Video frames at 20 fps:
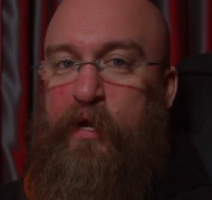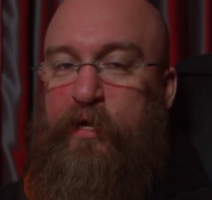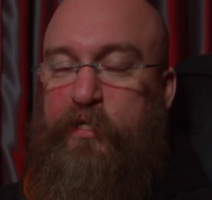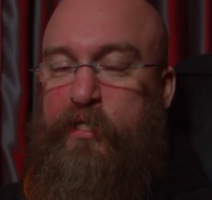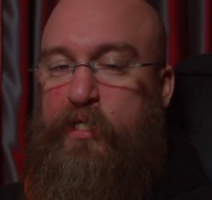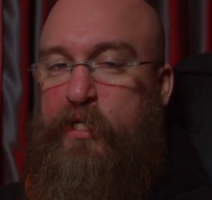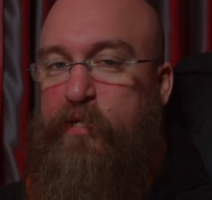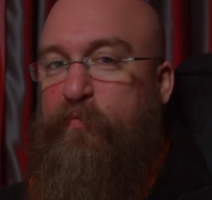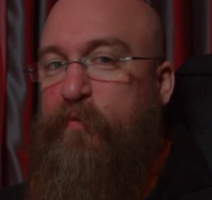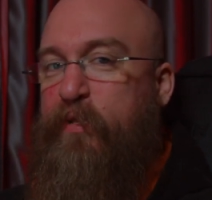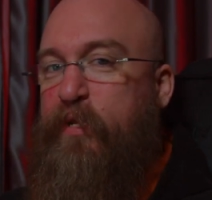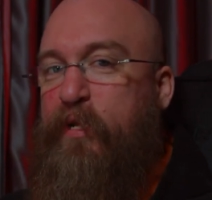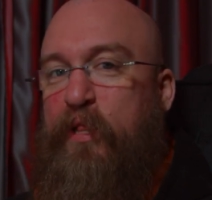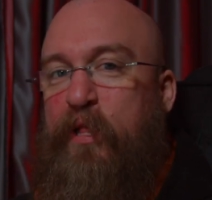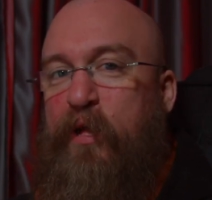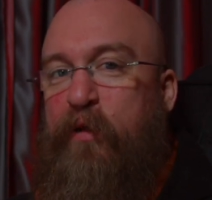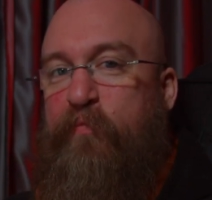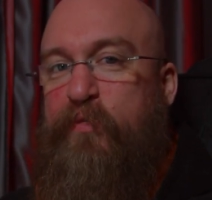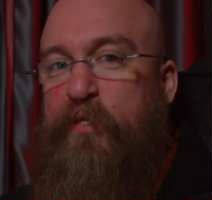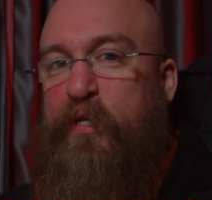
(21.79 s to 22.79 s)
She really
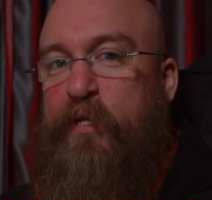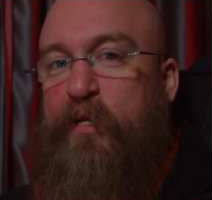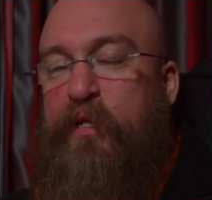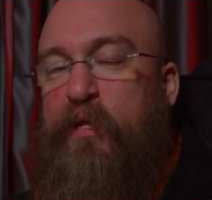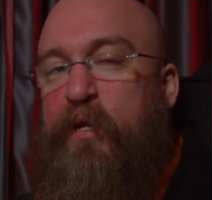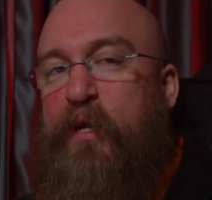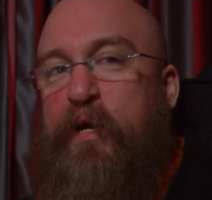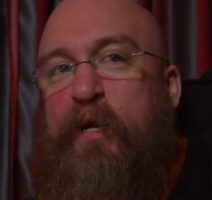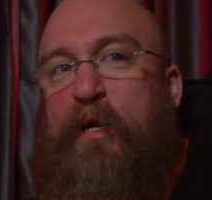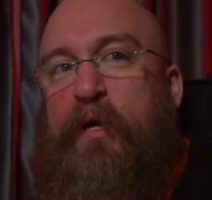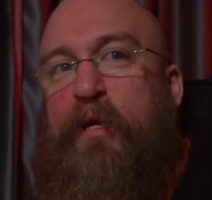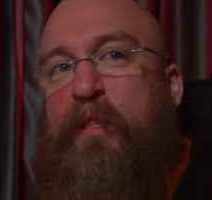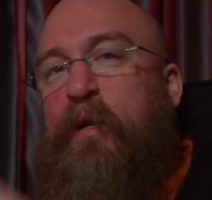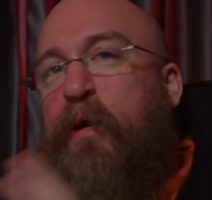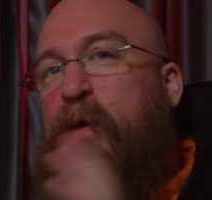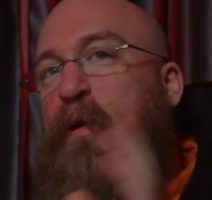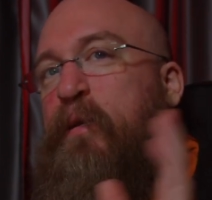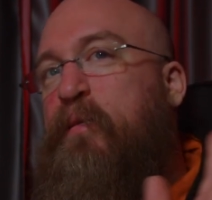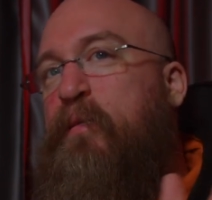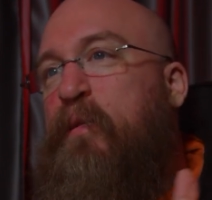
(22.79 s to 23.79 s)
loves it.
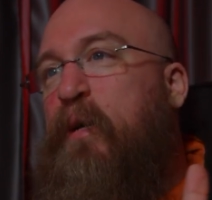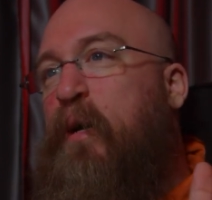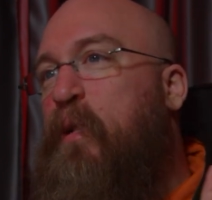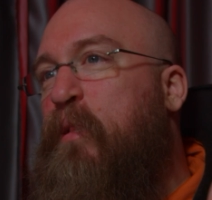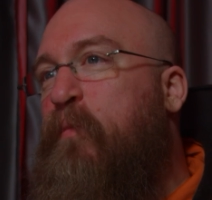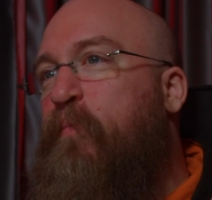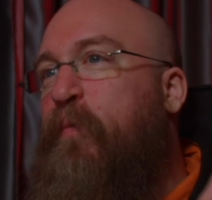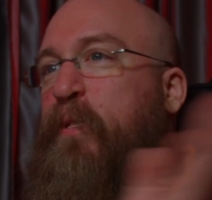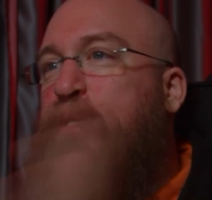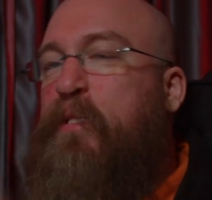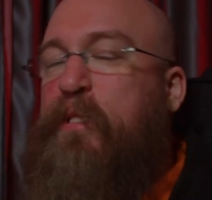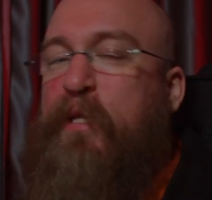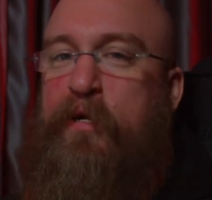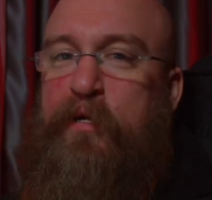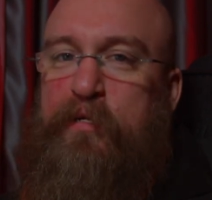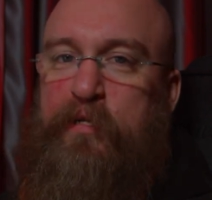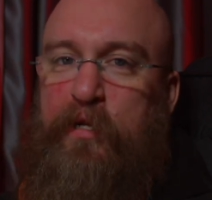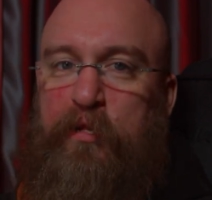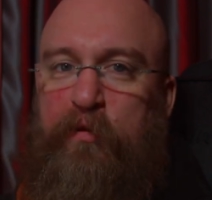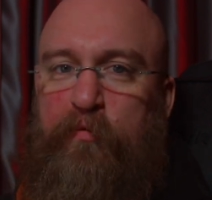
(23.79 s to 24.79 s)
There's Halloween
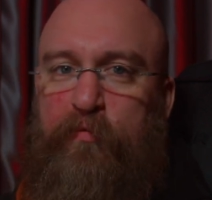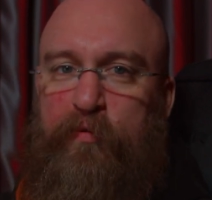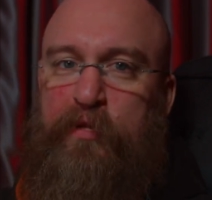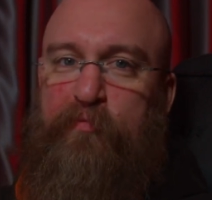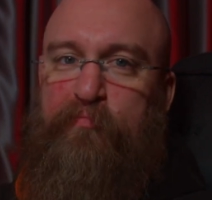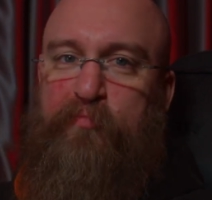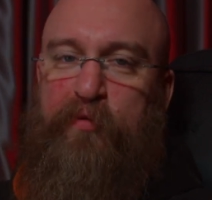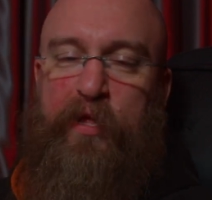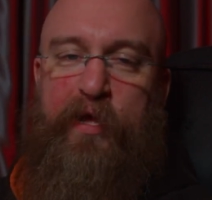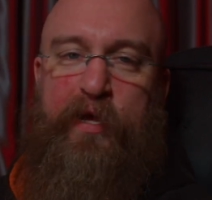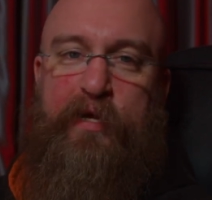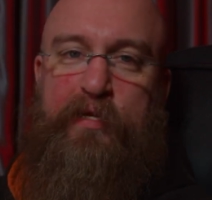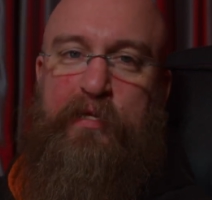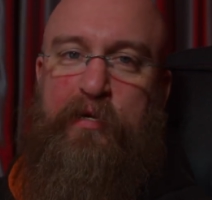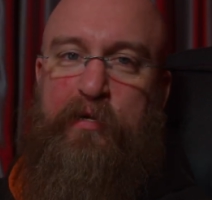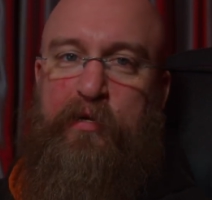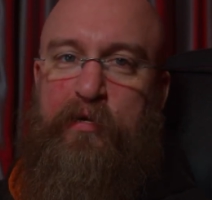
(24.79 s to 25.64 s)
stickers all over the place.